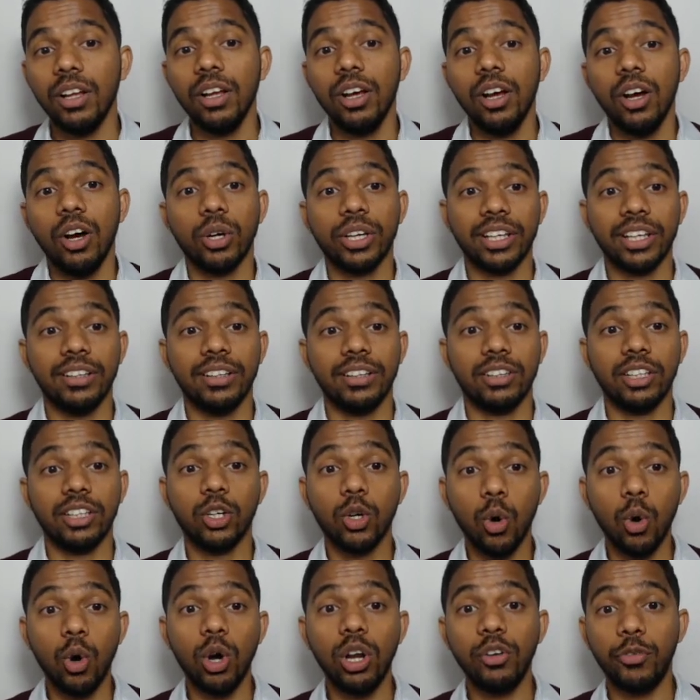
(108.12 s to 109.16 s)
Okay, the
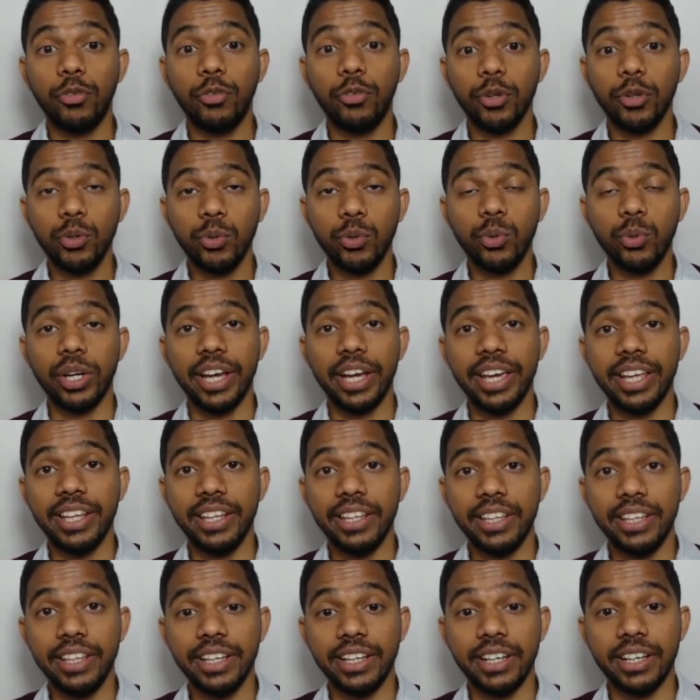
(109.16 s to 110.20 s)
goal for you
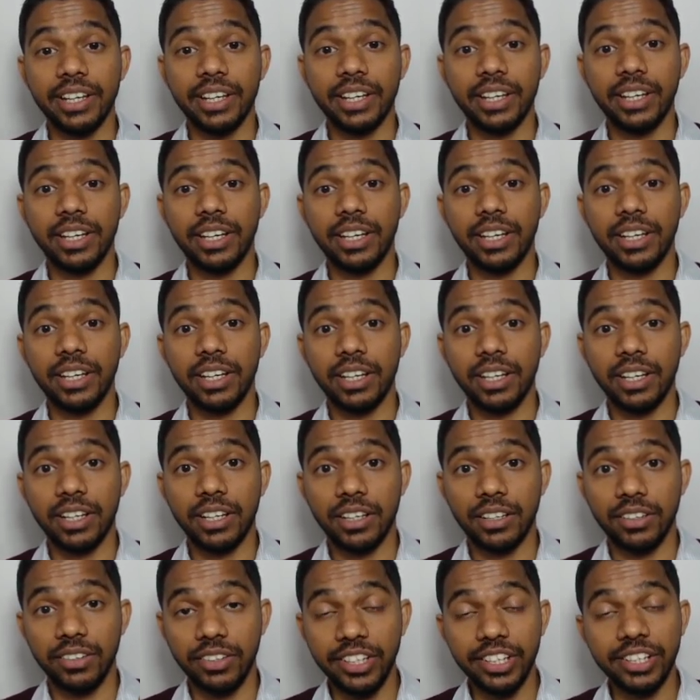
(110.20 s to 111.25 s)
in
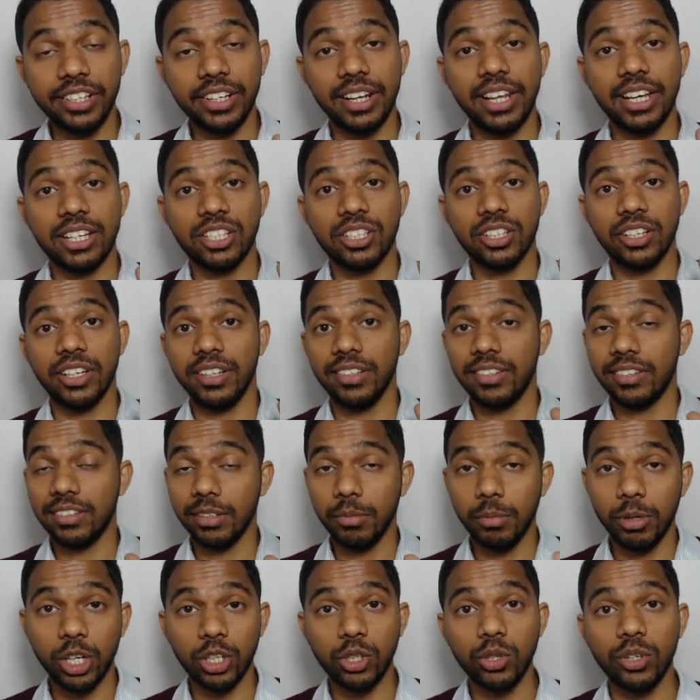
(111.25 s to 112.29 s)
retell lecture is
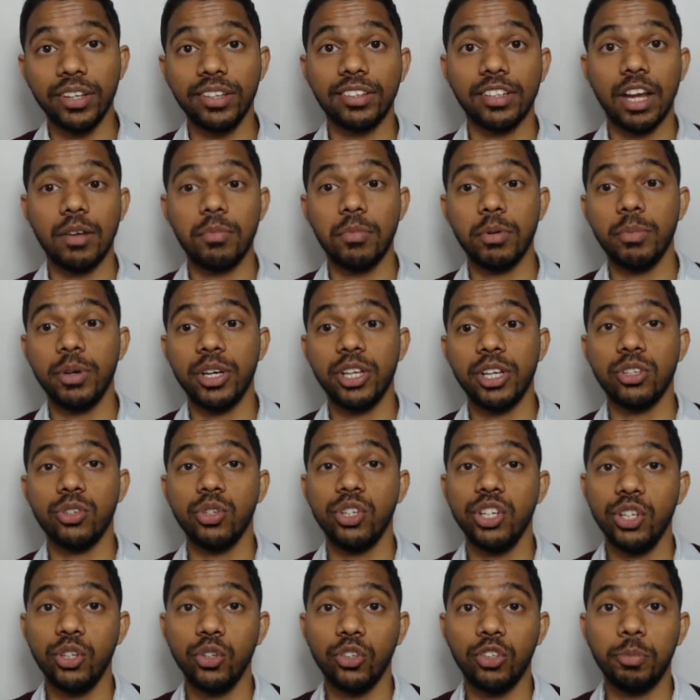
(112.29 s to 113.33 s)
similar to describe image. You
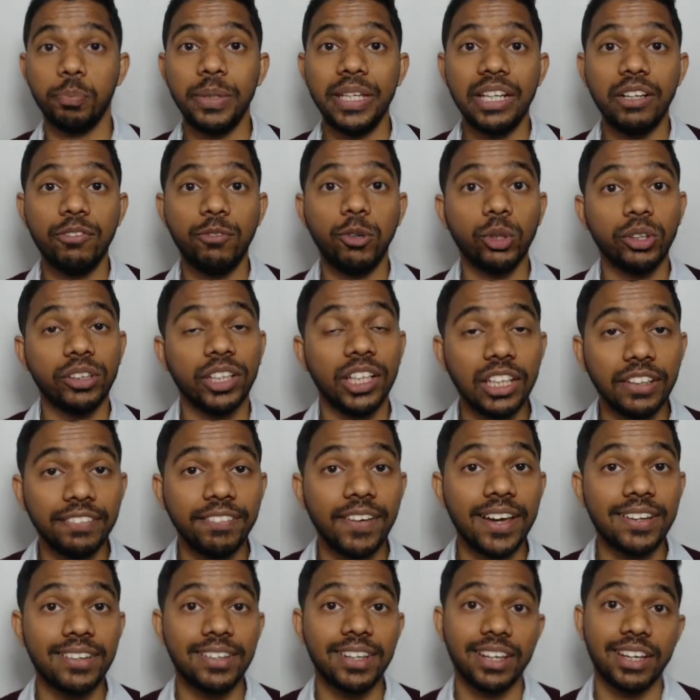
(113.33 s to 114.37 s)
need to speak for
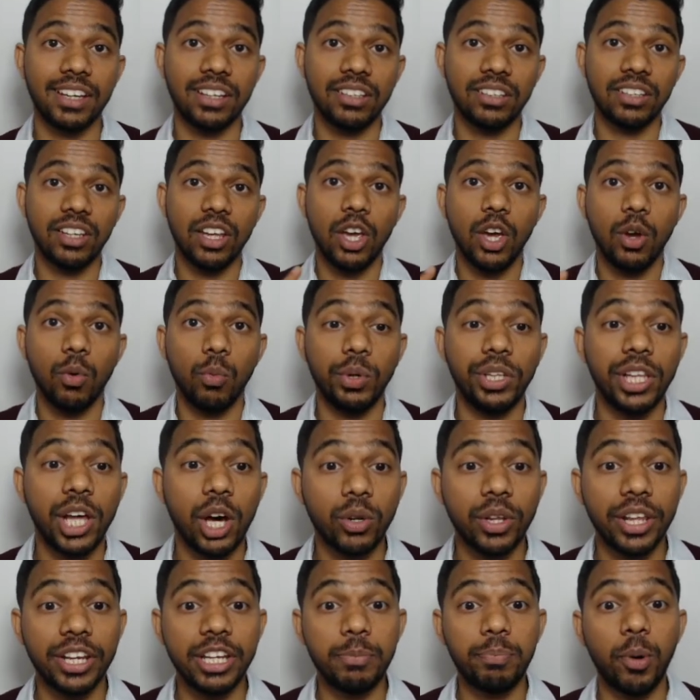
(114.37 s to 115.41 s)
35 seconds
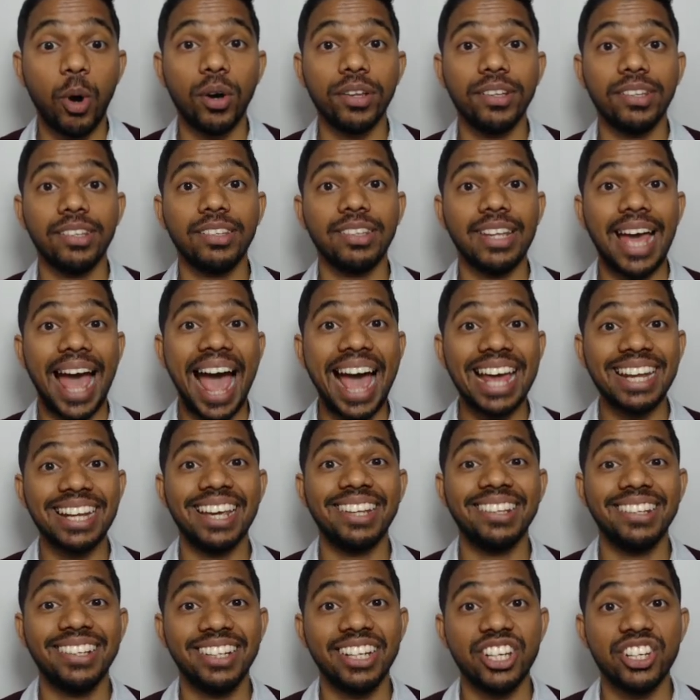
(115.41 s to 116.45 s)
without any pauses and
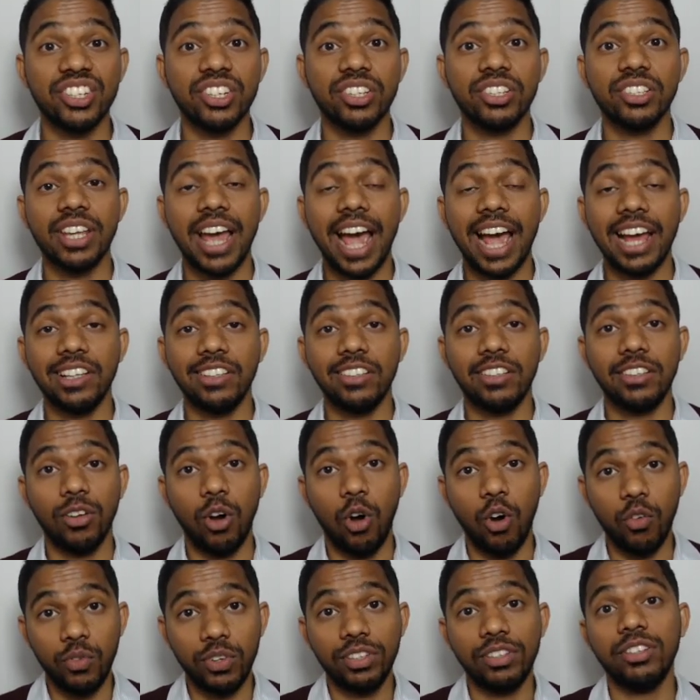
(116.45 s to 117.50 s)
hesitations, and
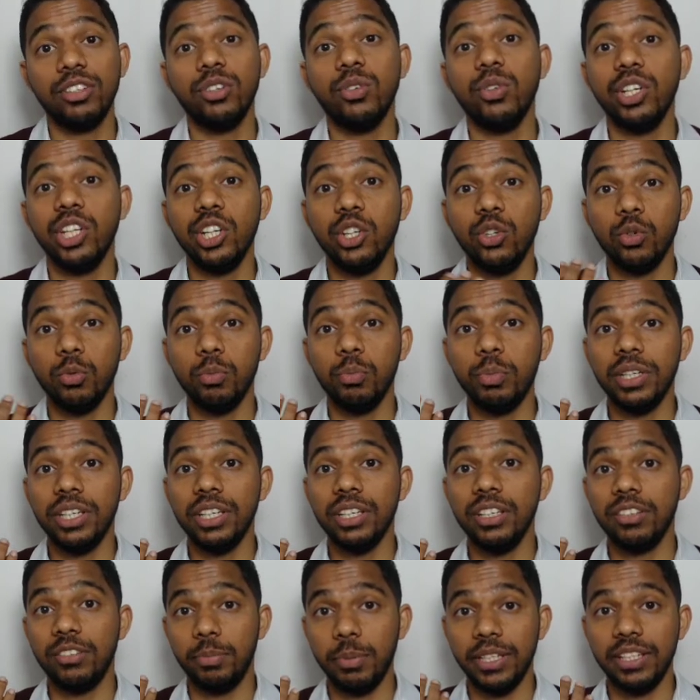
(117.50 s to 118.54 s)
obviously you need to
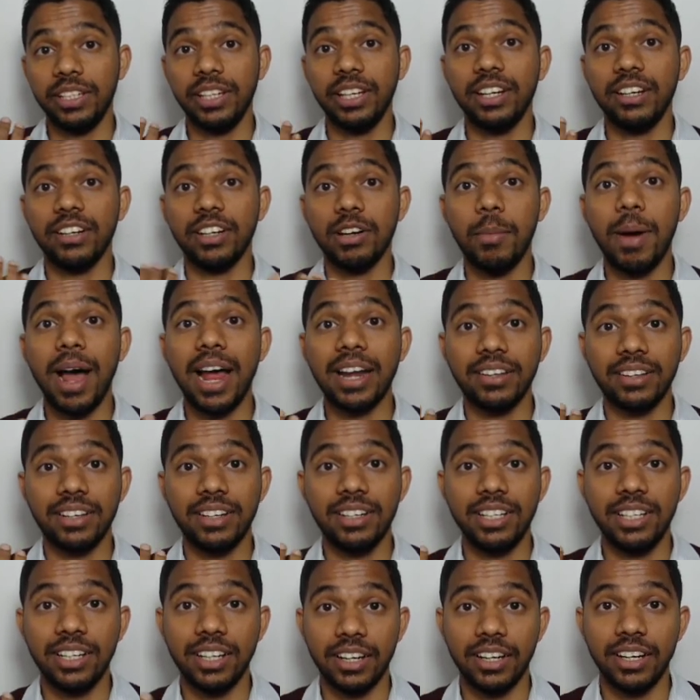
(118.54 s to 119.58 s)
be speaking
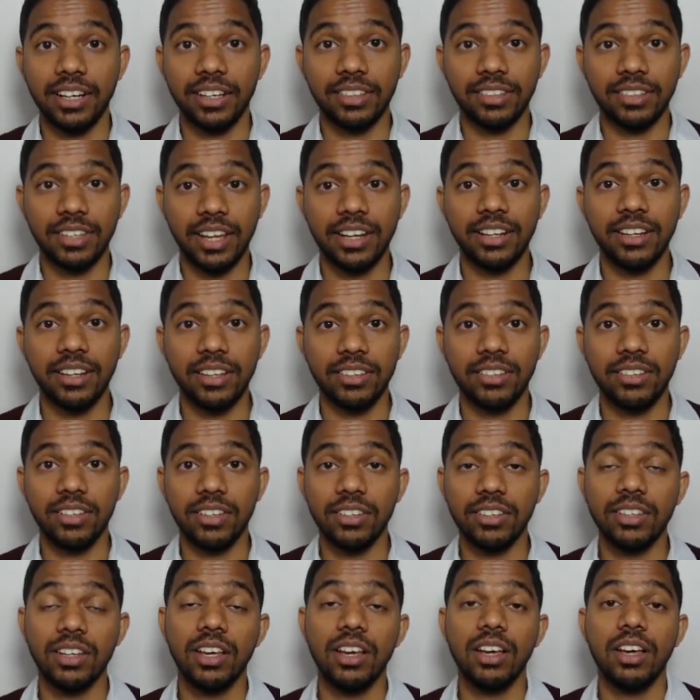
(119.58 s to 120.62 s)
grammatically correct
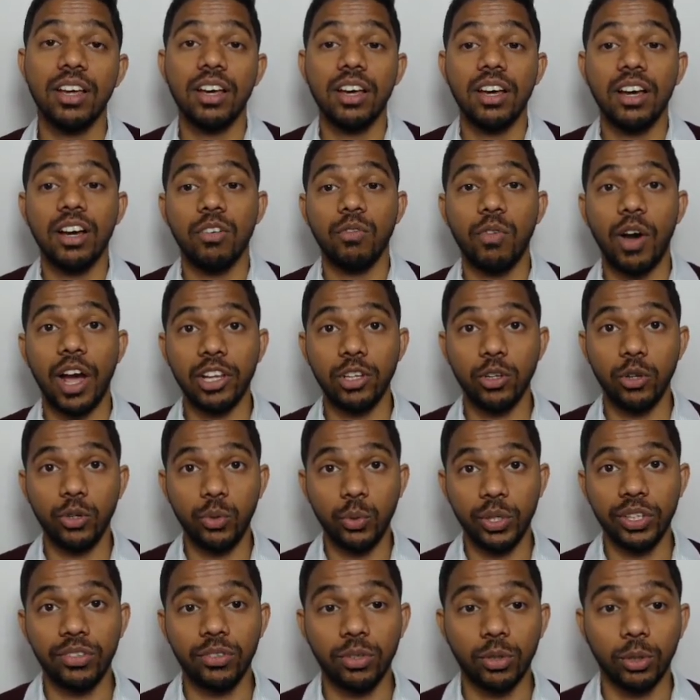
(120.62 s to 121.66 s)
sentences while you're
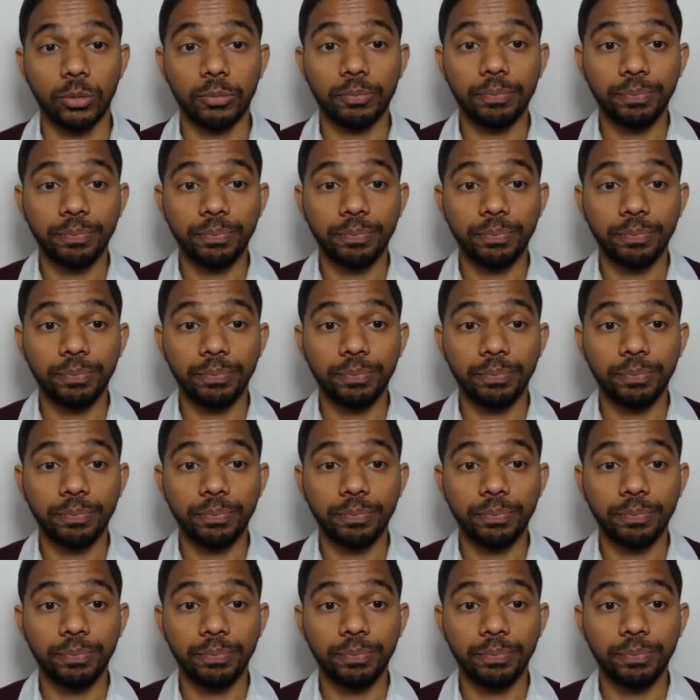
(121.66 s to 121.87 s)
doing so.